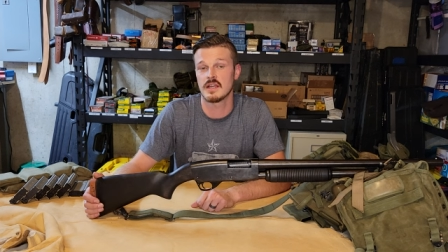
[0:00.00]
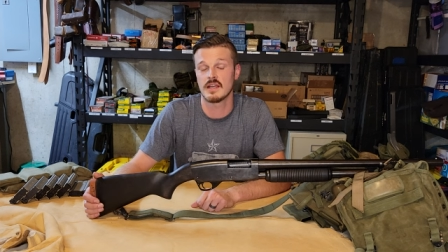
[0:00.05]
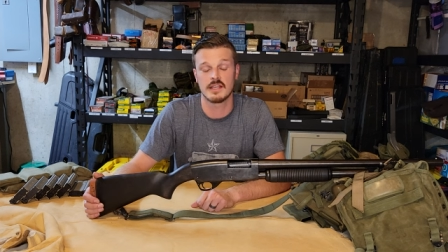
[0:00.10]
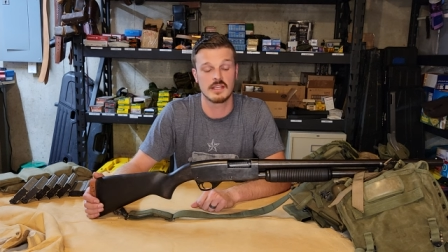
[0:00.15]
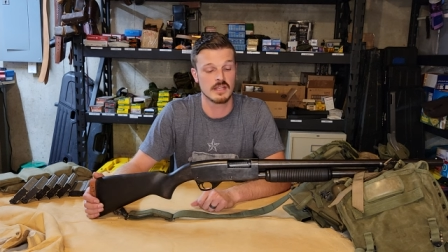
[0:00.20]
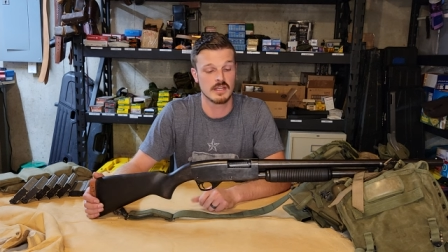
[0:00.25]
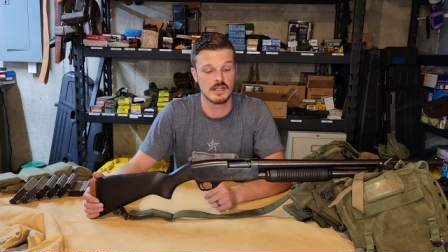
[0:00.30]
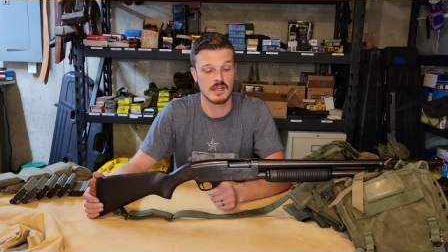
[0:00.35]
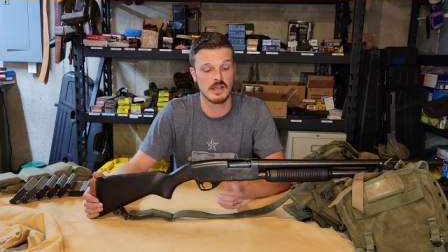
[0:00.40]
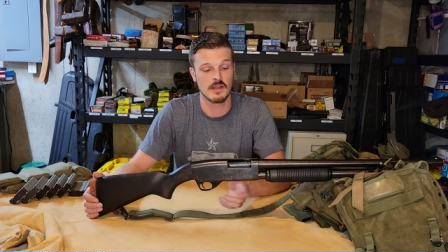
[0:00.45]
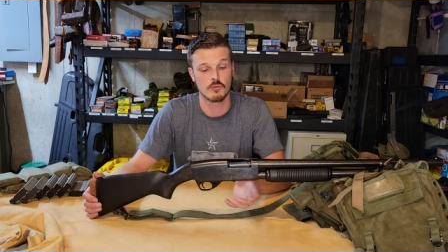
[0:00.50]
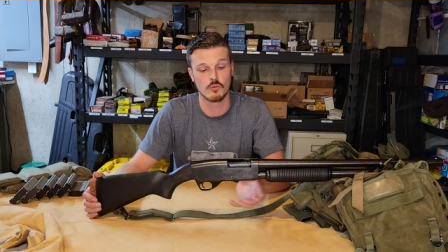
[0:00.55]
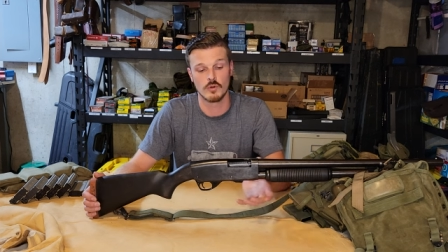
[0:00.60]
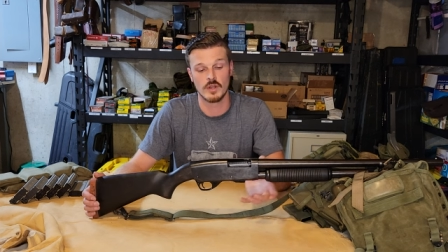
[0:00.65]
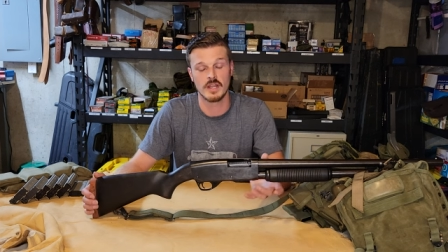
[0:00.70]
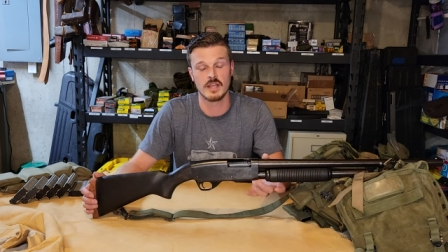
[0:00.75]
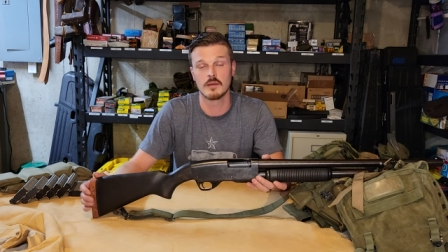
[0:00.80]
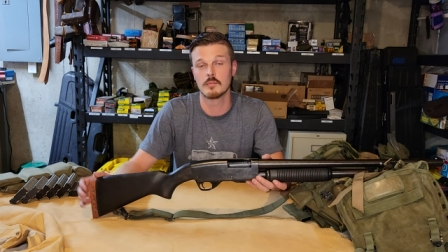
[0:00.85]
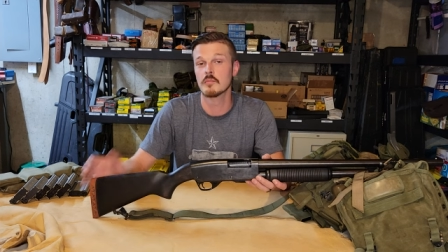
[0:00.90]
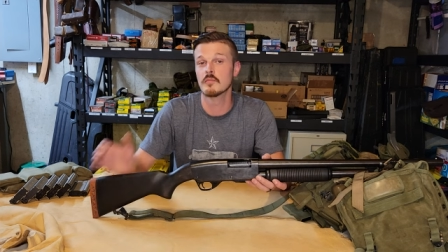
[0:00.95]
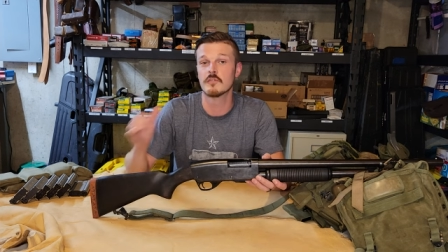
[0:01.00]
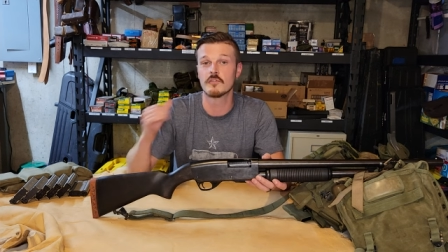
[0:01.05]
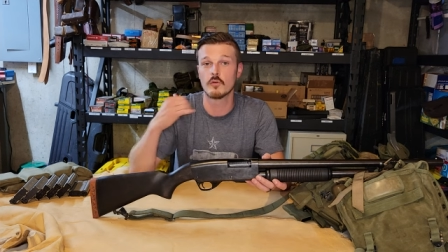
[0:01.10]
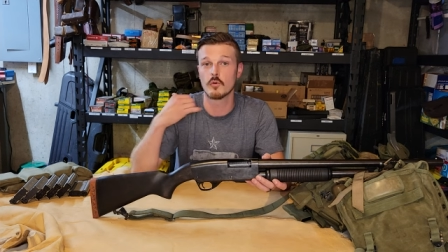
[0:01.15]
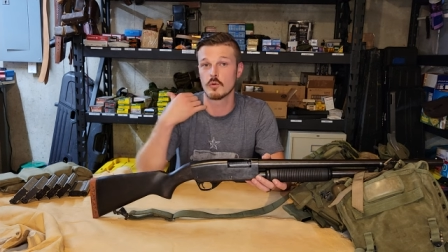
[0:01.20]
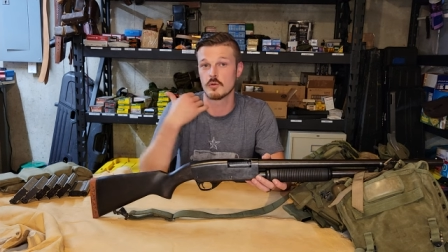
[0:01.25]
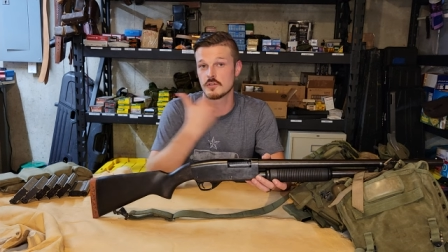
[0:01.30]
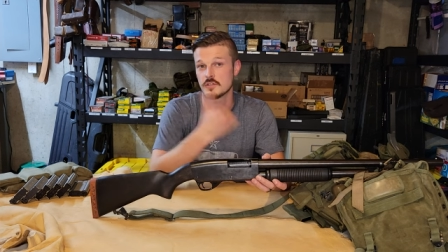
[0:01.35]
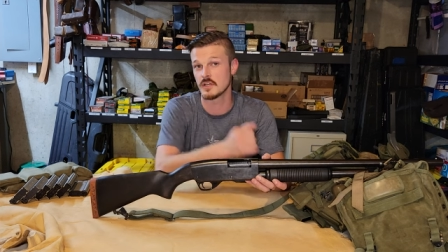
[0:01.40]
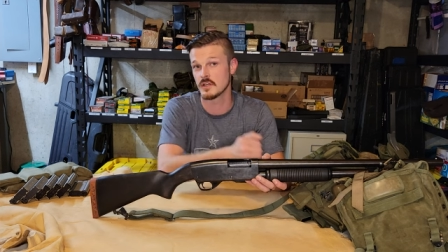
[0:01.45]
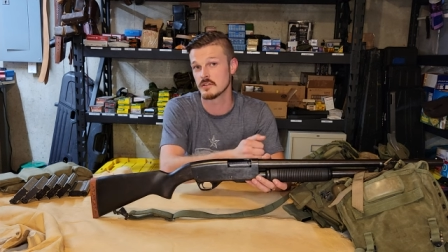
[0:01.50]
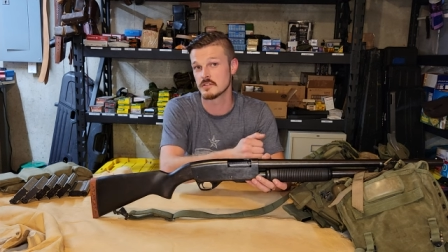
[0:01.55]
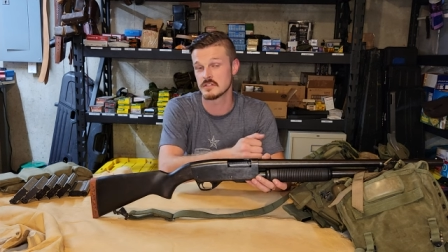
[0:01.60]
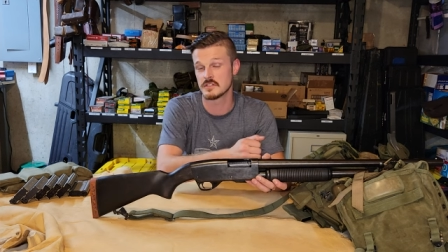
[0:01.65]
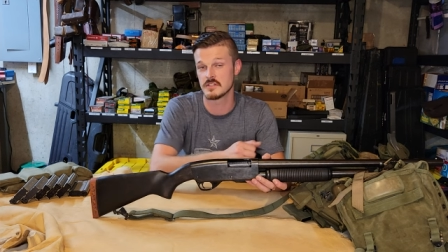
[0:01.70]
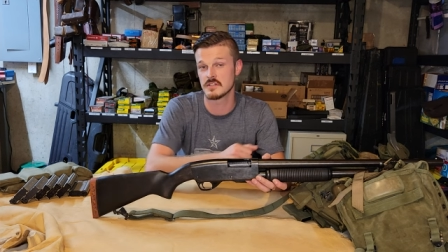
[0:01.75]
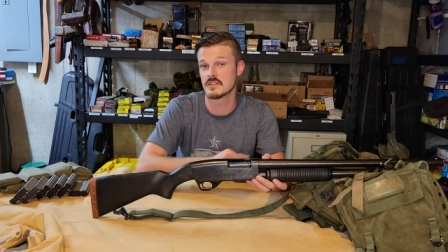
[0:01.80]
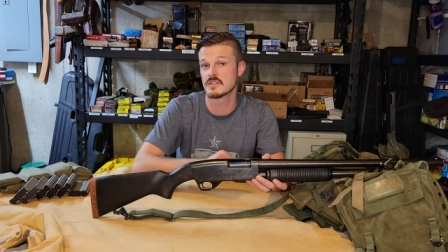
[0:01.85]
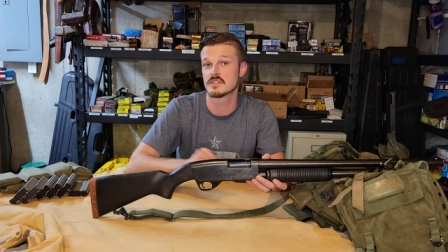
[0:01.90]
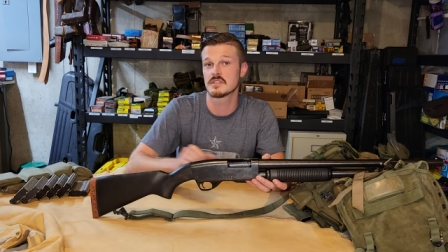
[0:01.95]
I cannot ram 4 shells
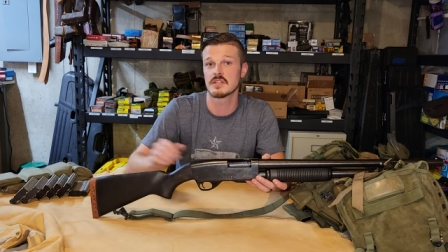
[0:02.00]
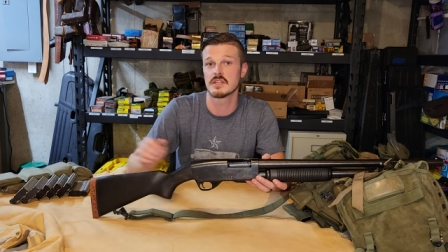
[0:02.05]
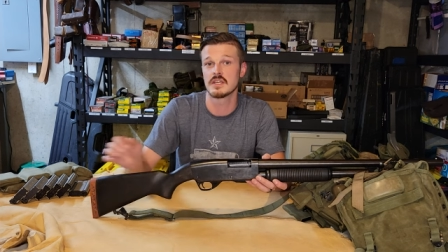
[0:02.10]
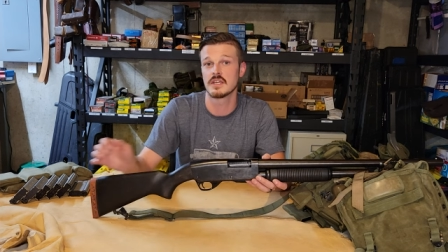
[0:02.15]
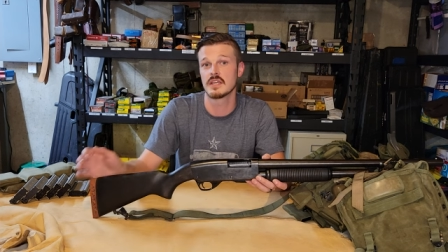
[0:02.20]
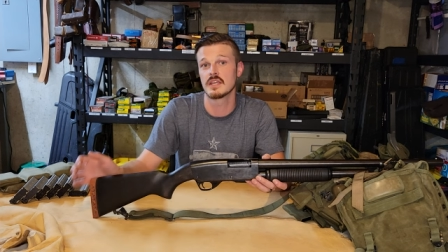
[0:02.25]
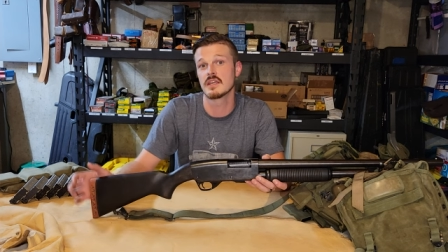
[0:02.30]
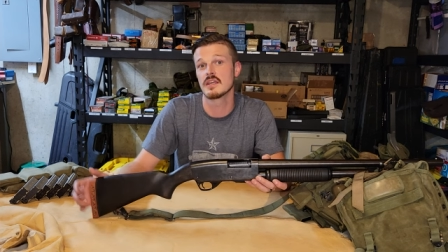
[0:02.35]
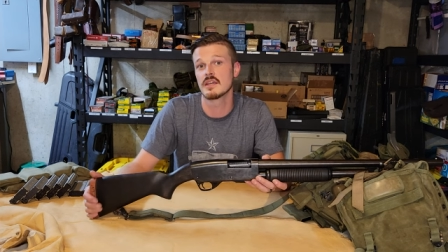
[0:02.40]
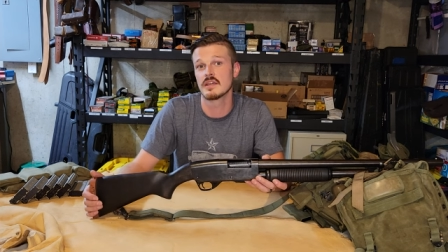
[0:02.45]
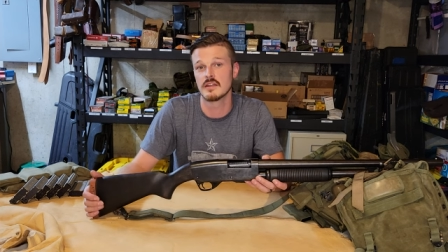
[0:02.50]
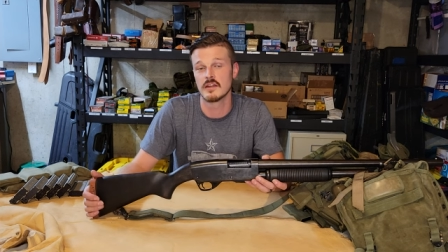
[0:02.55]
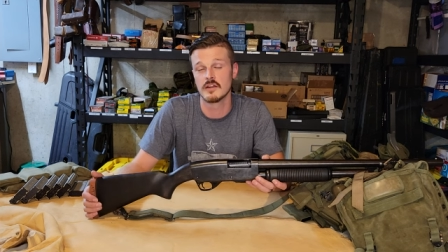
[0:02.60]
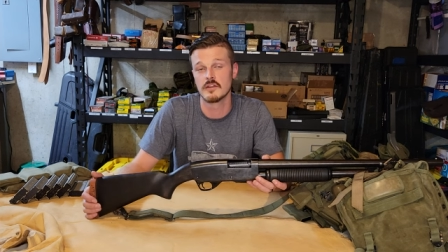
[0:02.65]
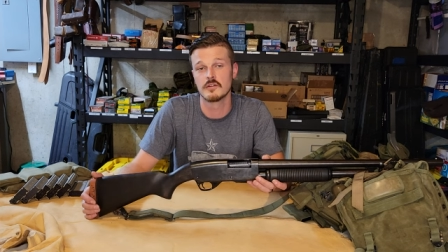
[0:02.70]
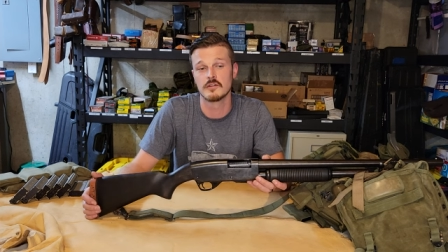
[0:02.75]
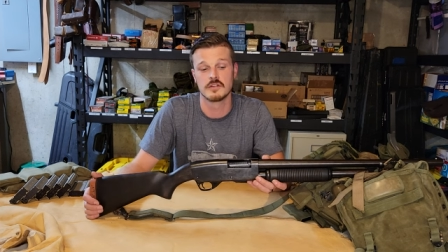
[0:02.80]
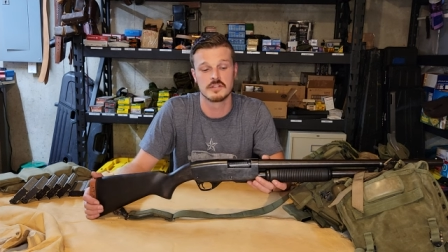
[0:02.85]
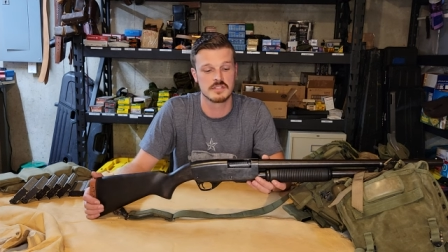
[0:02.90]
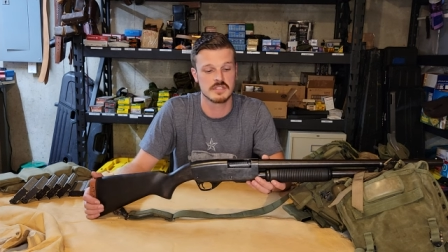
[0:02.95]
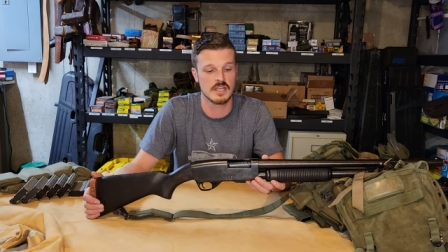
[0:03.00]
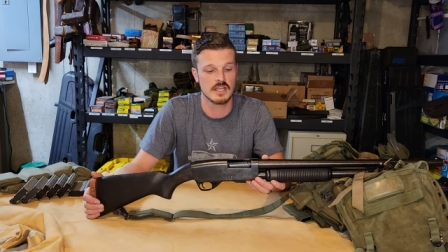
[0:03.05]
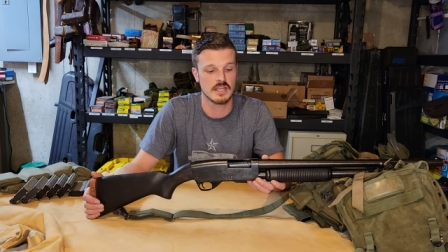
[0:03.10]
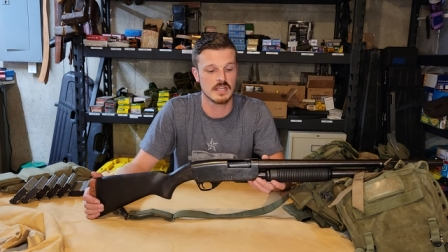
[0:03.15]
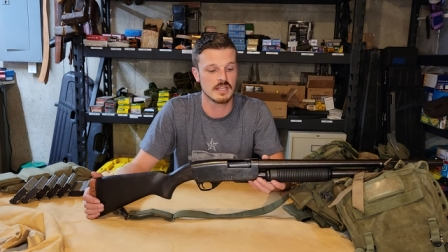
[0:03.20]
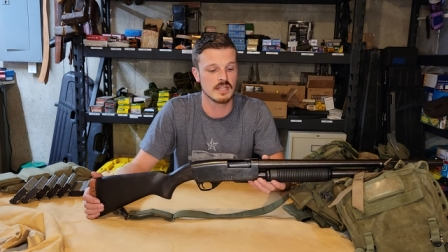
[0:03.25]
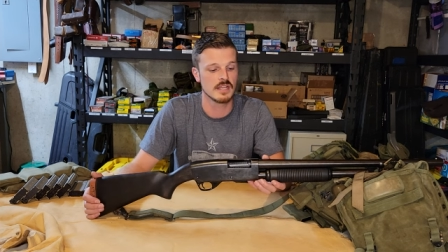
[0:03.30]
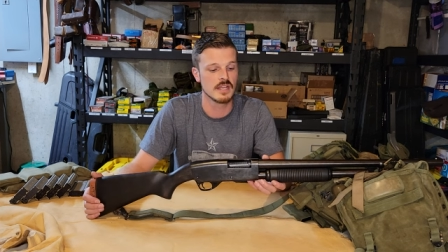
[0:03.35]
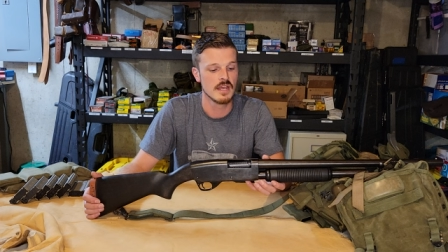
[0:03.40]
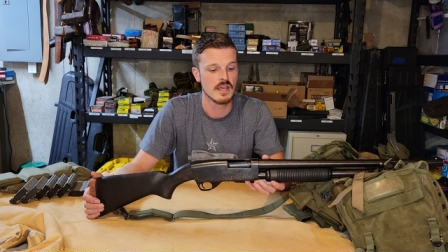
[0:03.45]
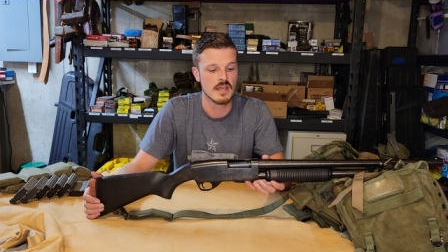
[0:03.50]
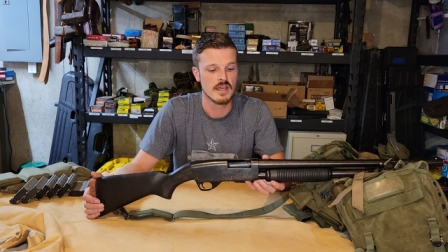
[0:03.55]
into this thing in under a second.